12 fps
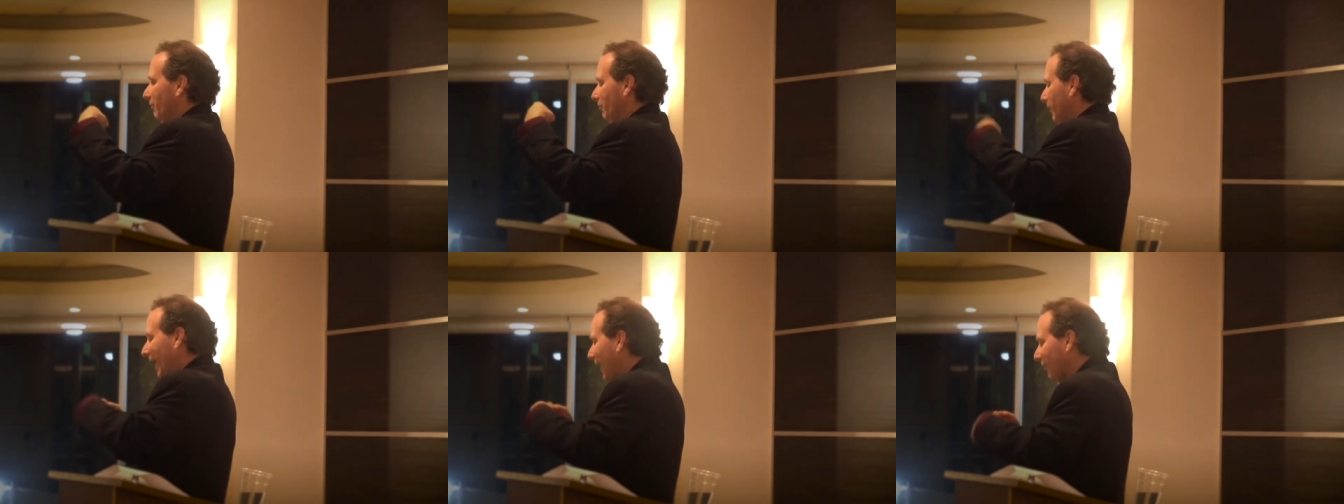
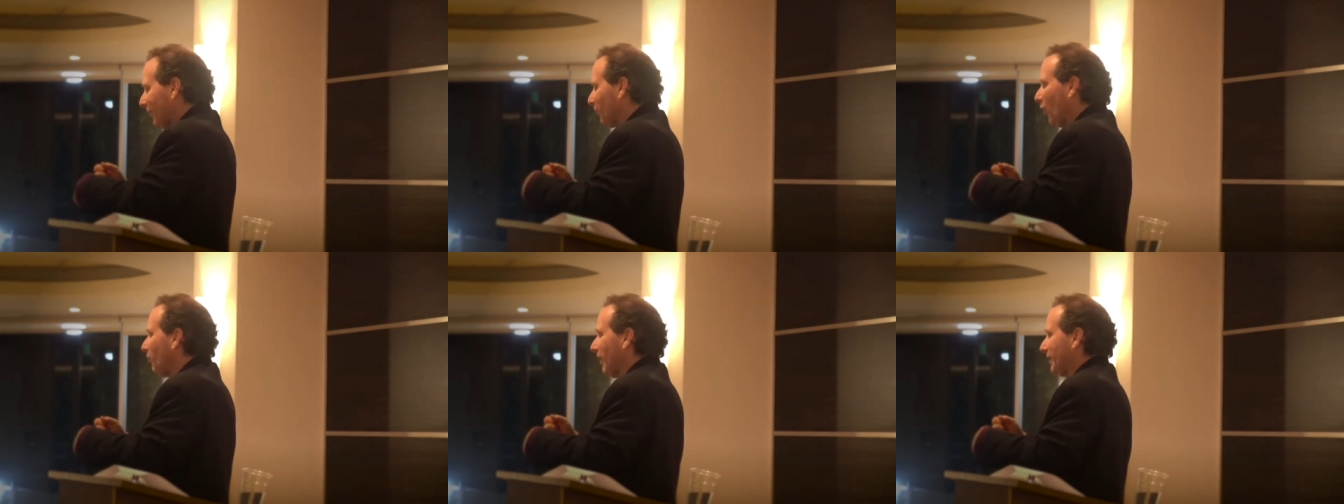but I already
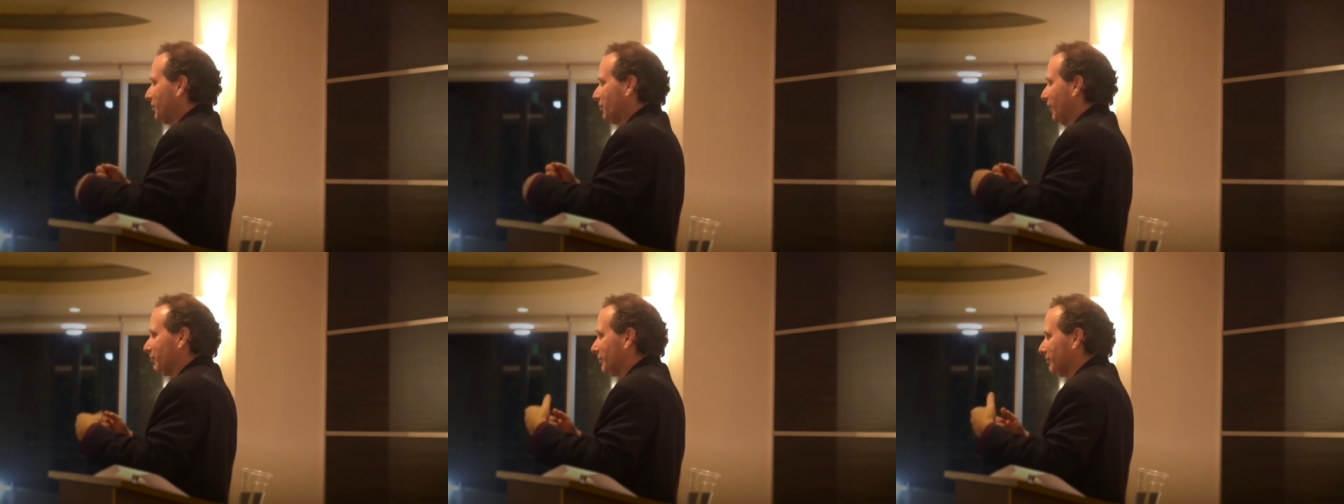wrote my
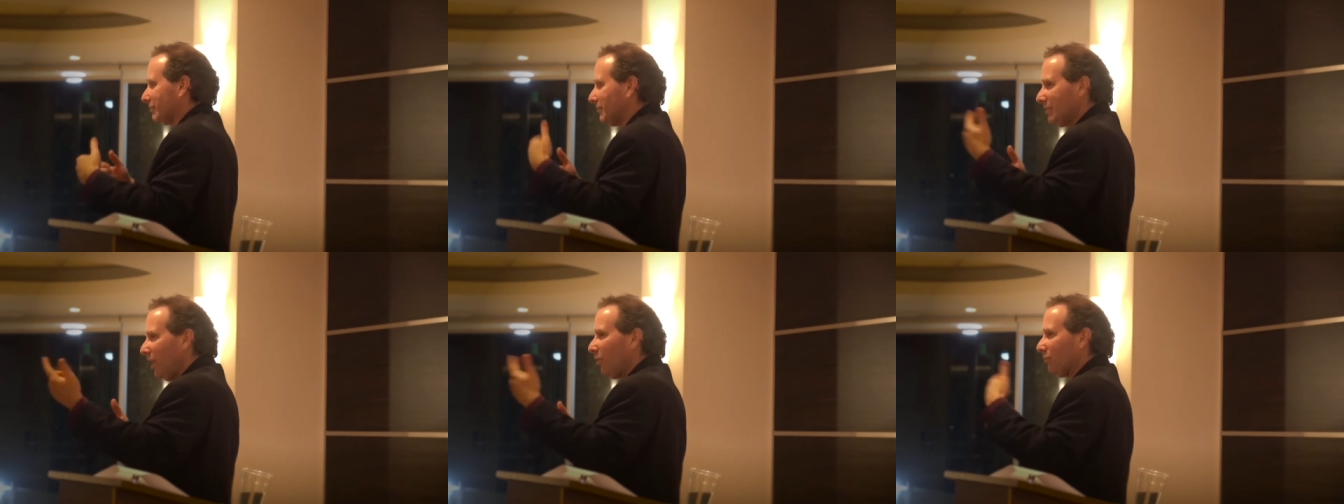script?
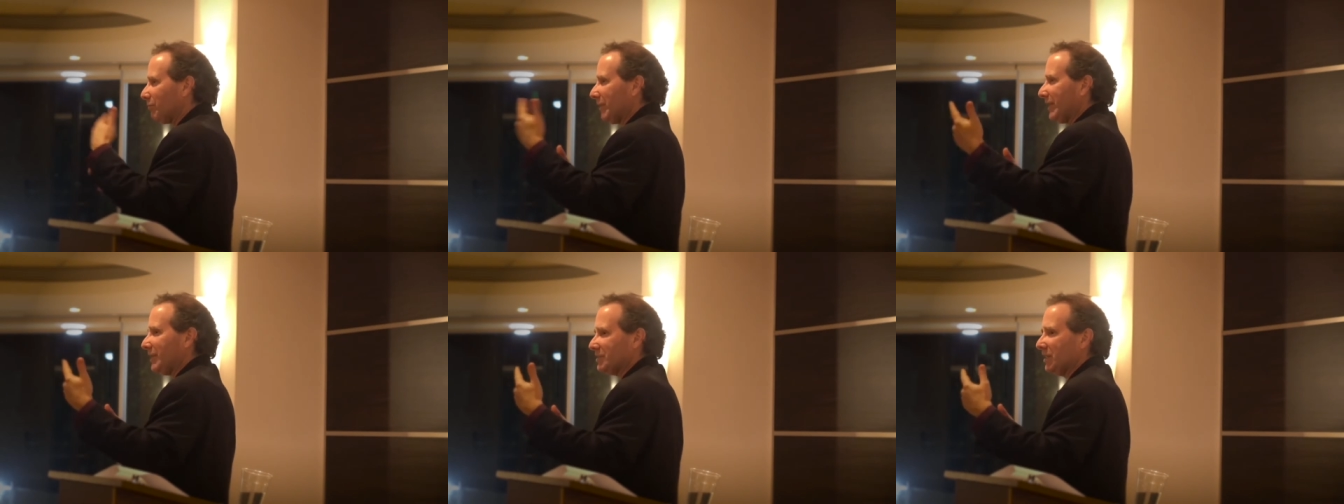No,
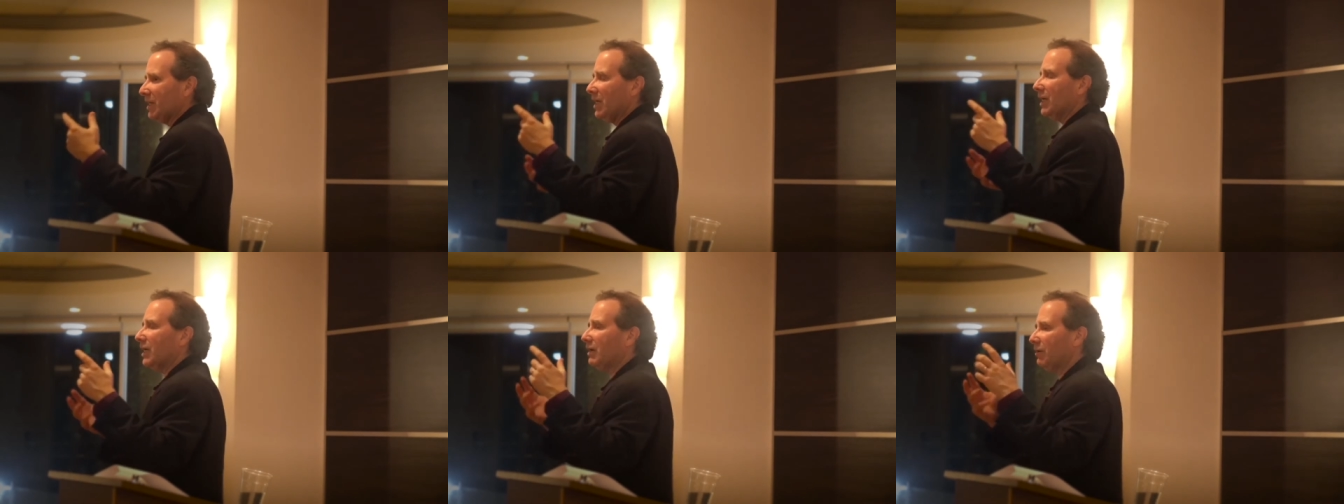because
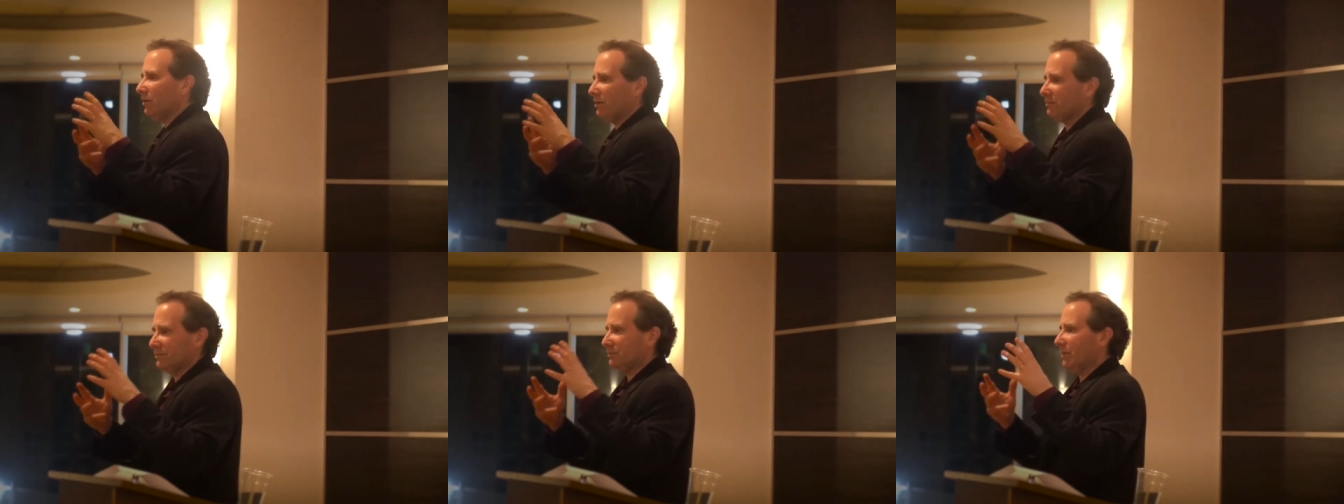
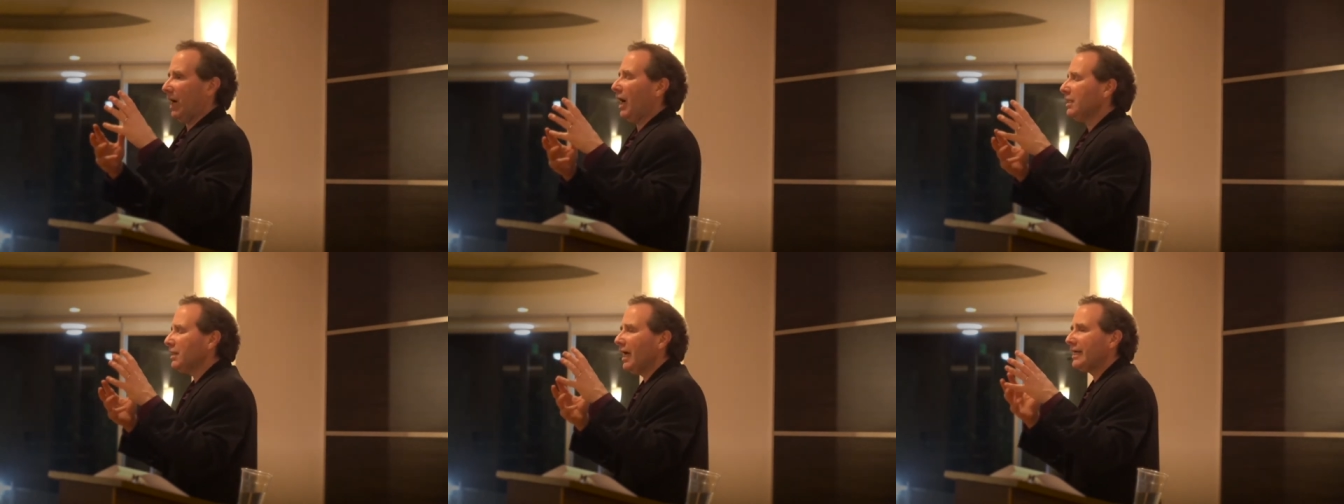
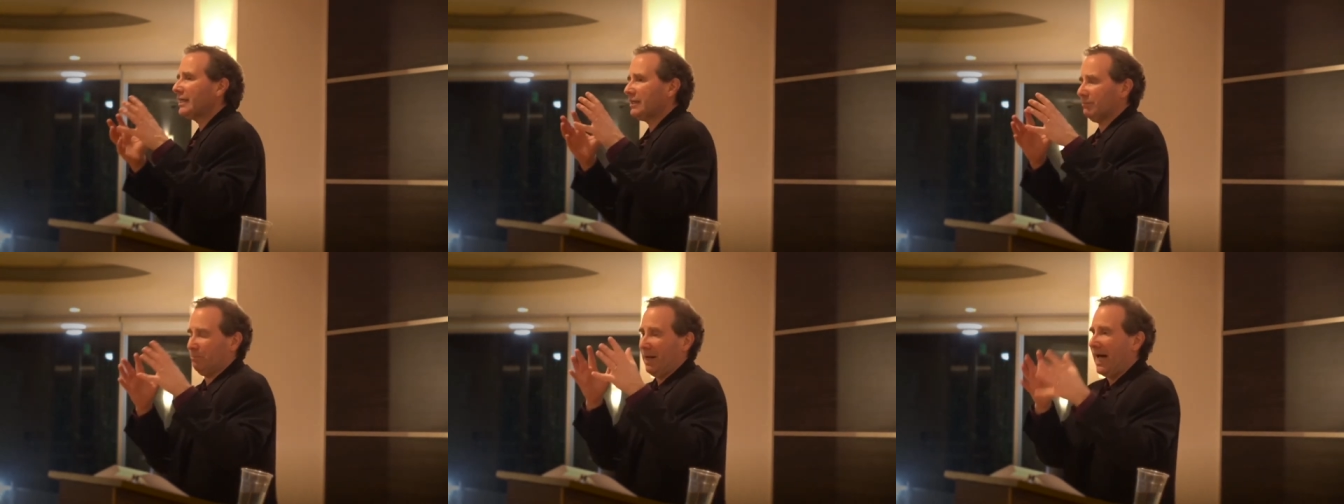
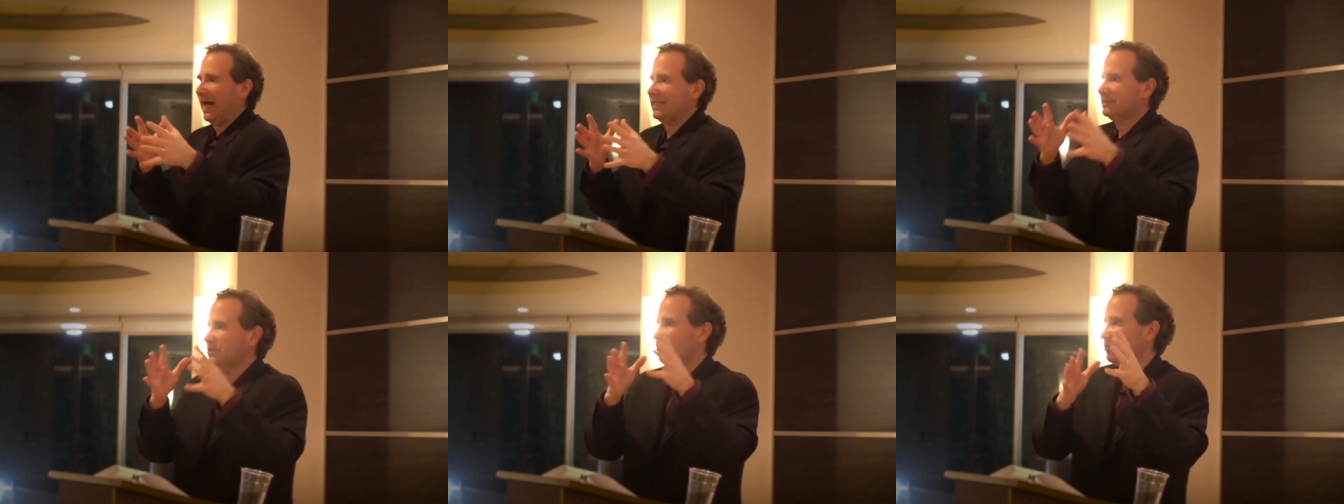unlike
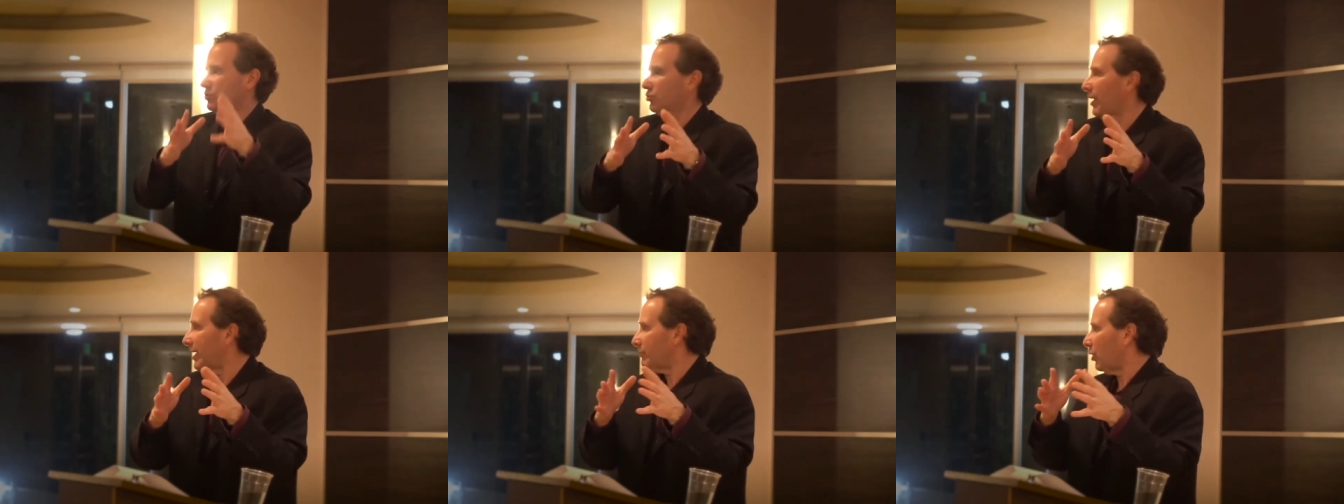patent or
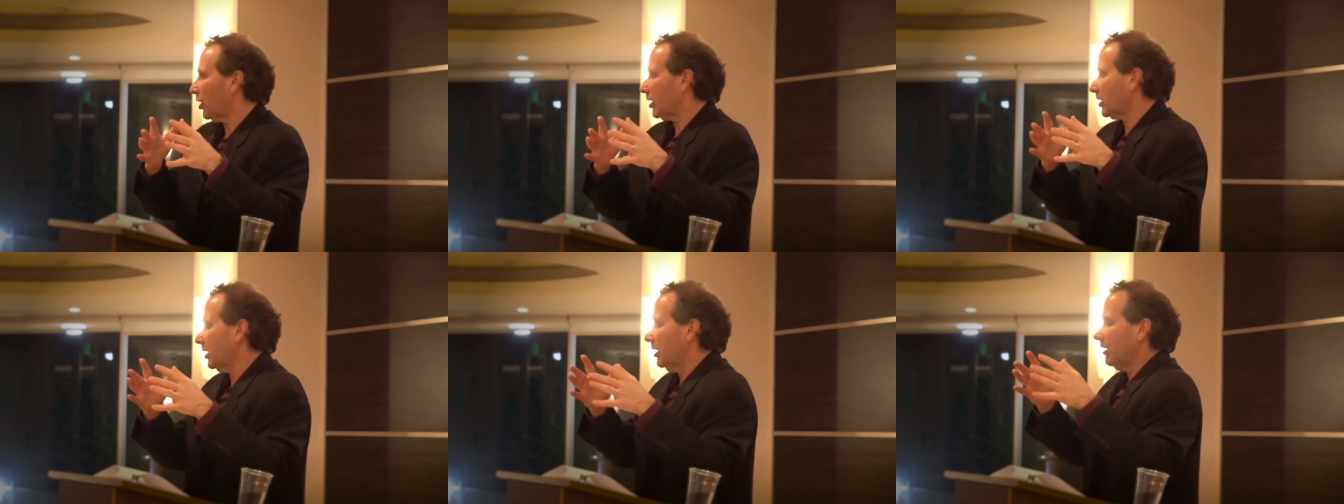trademark,